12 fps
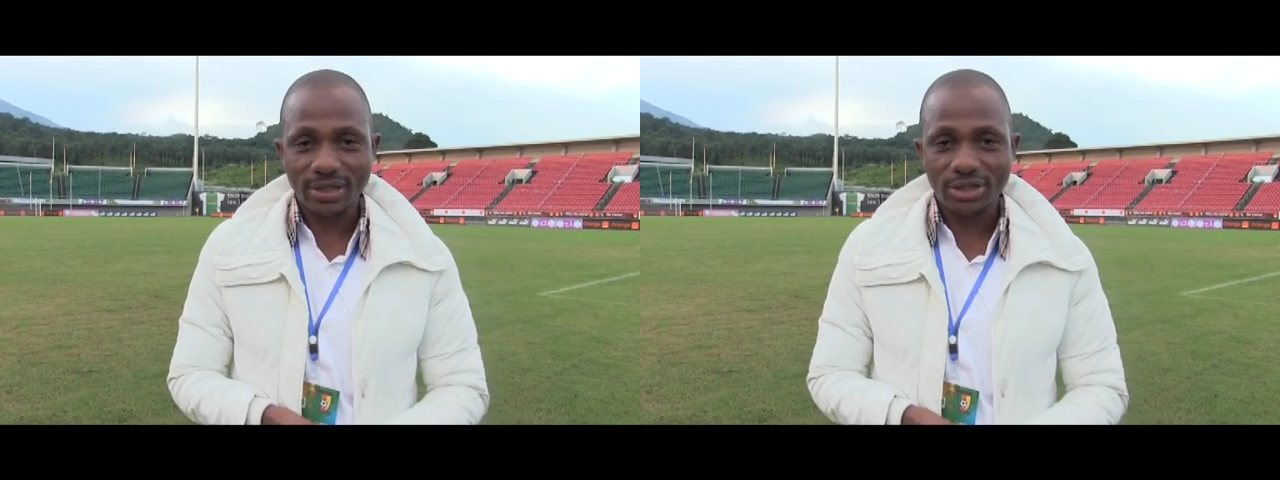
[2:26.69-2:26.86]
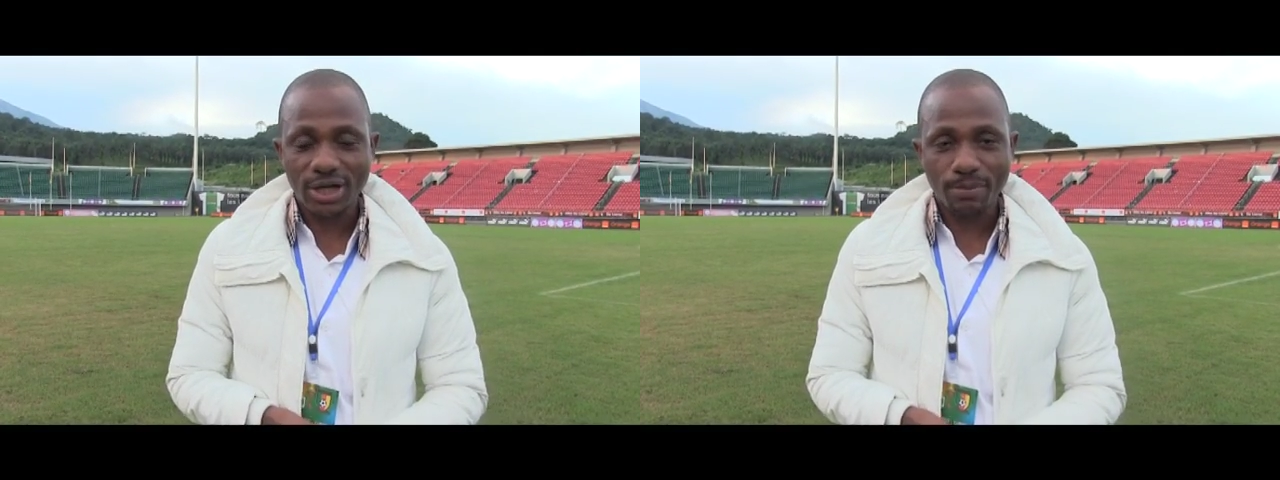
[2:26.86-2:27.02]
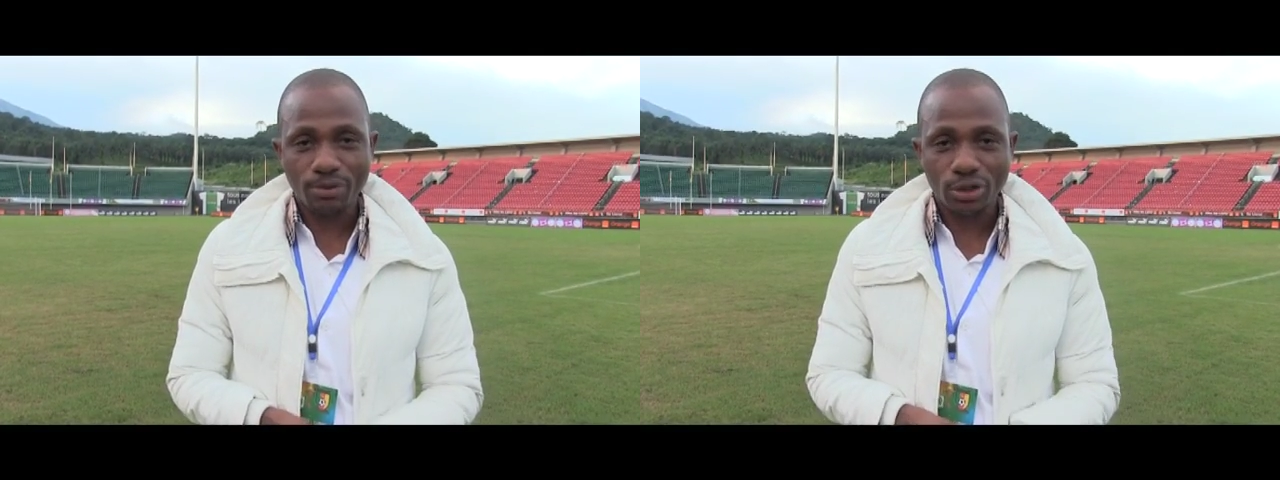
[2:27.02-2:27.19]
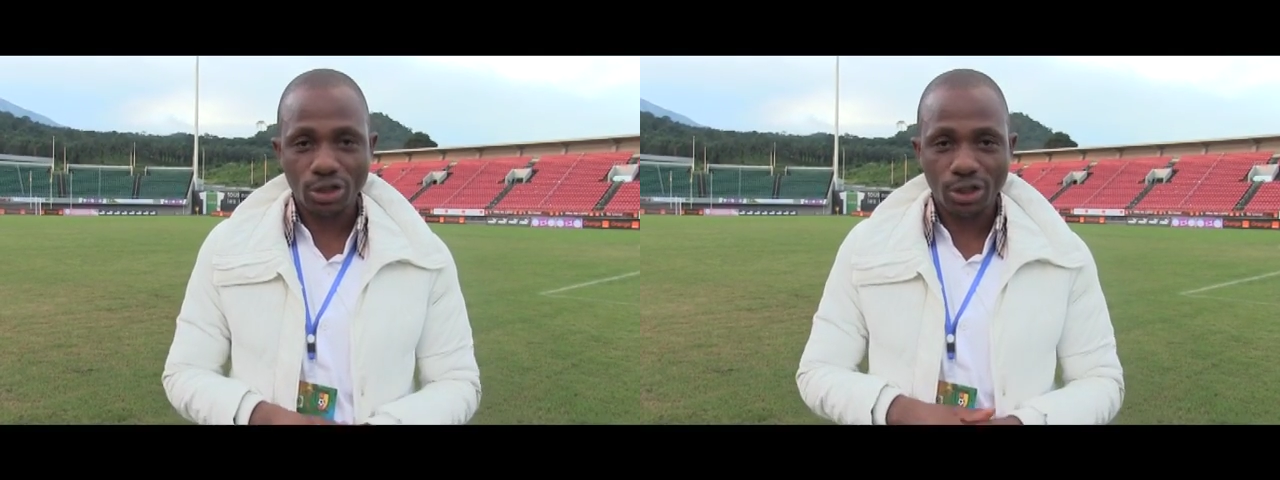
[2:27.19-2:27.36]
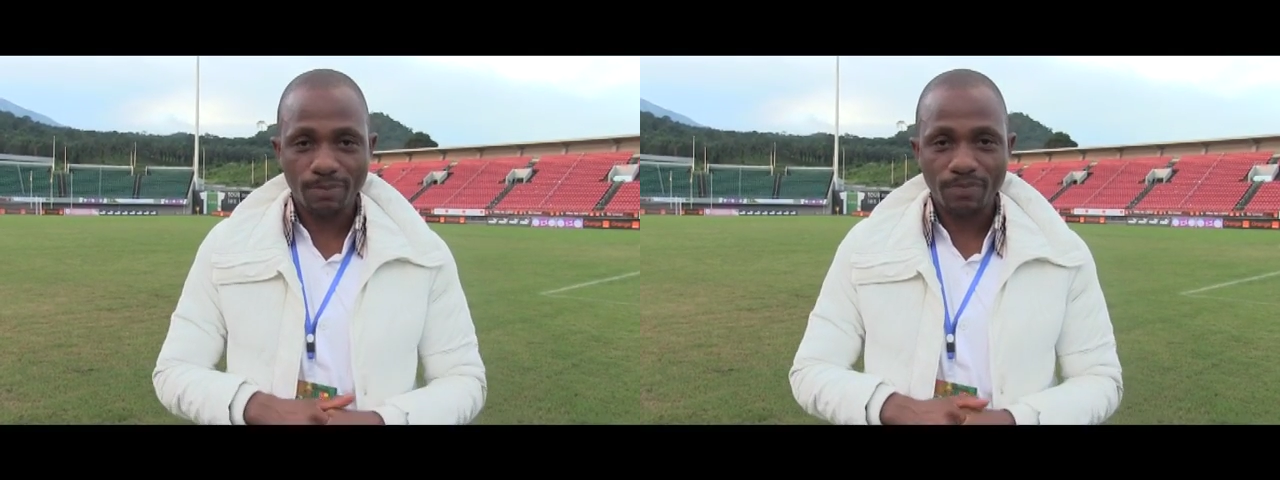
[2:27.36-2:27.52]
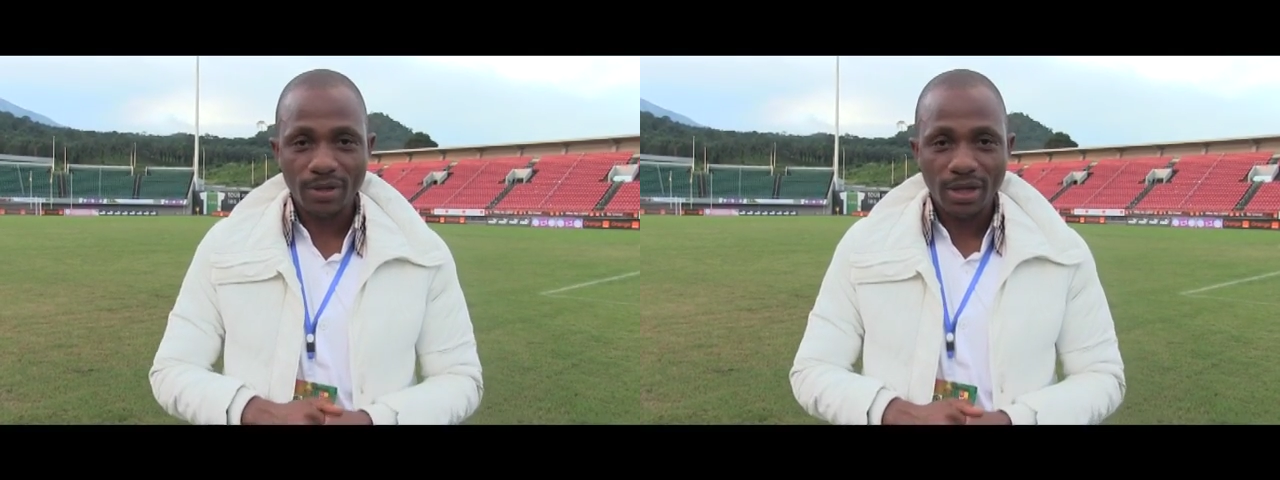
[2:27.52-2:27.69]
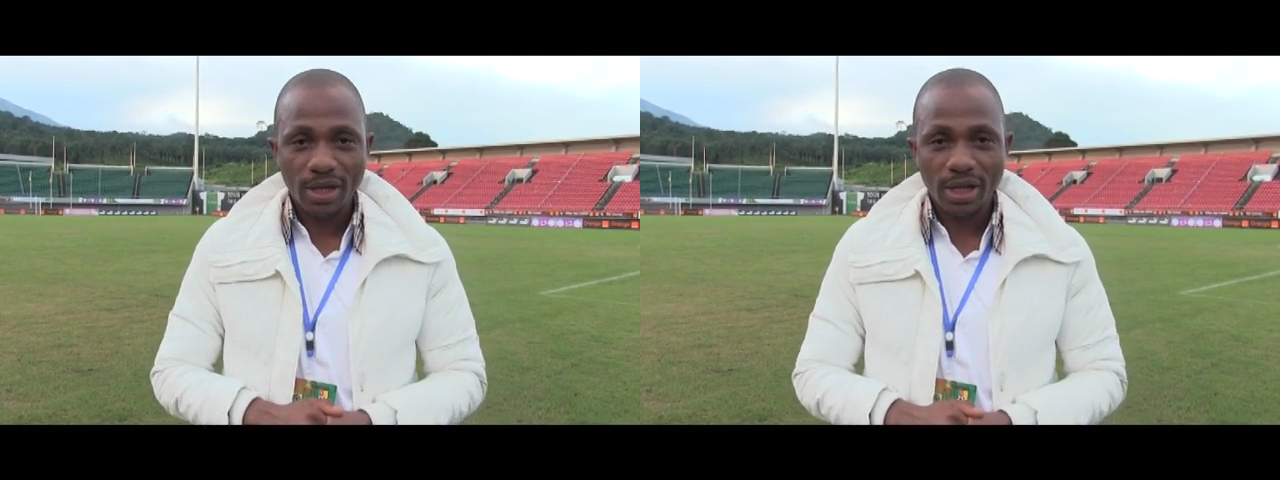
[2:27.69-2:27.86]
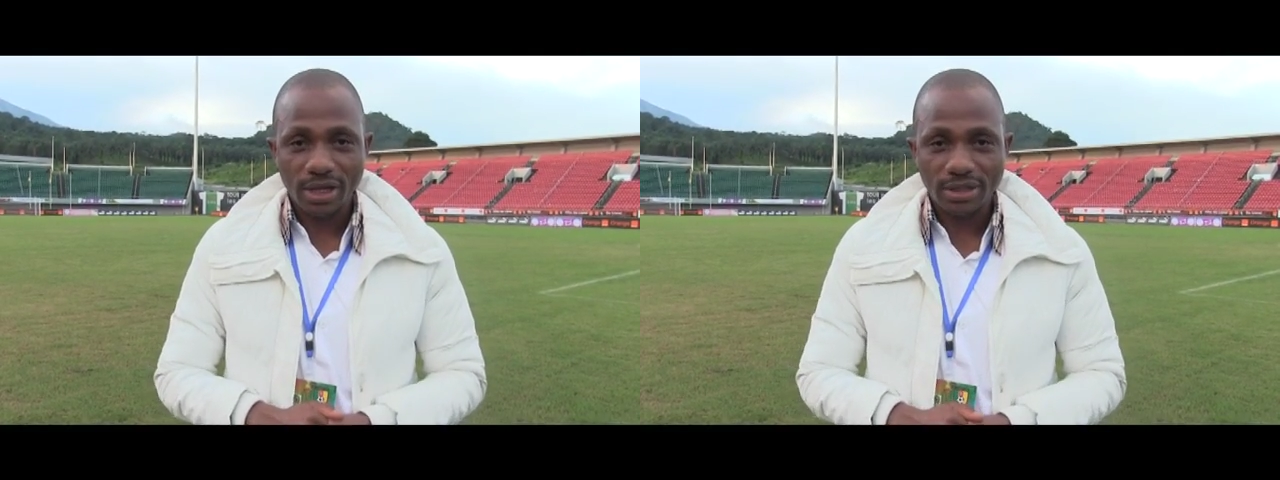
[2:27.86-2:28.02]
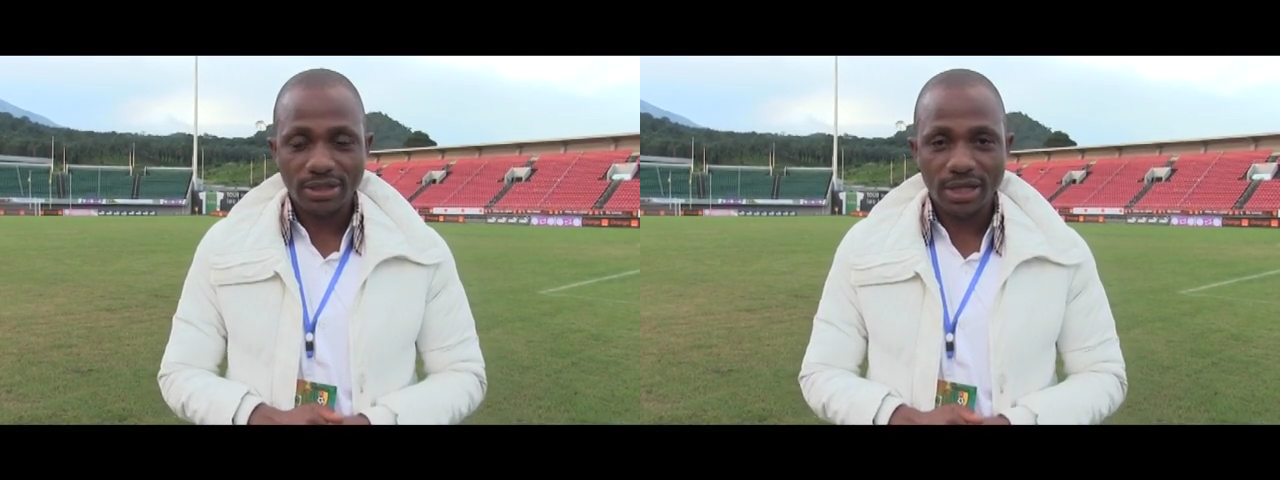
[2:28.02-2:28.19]
championship
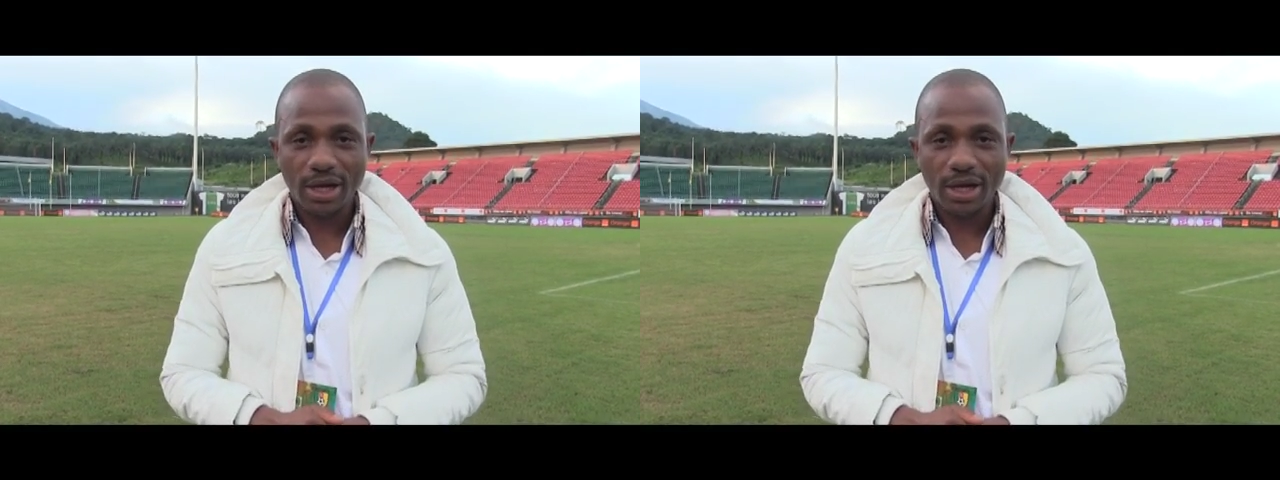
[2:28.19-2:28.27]
is